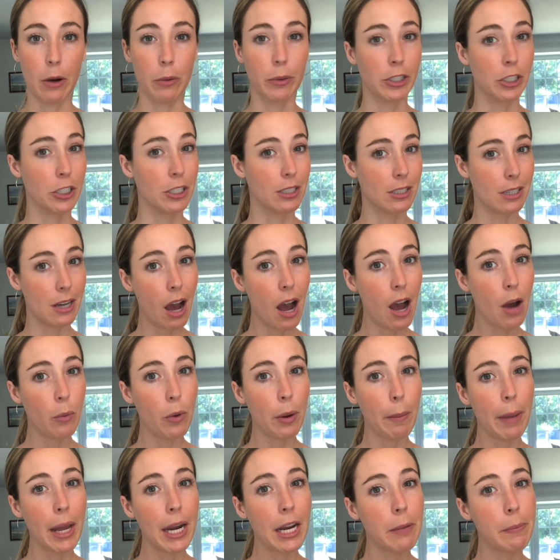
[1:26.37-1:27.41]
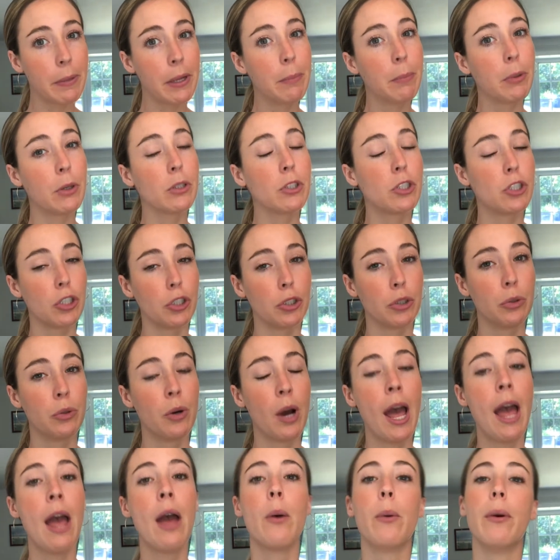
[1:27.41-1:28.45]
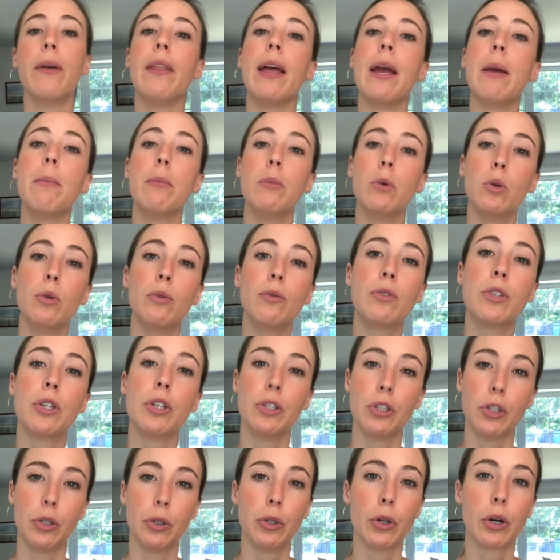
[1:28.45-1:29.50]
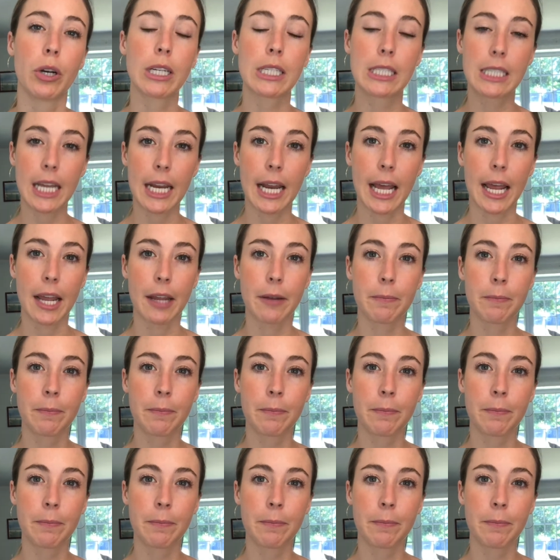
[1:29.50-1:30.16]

which is not what many people do when they move to New York City.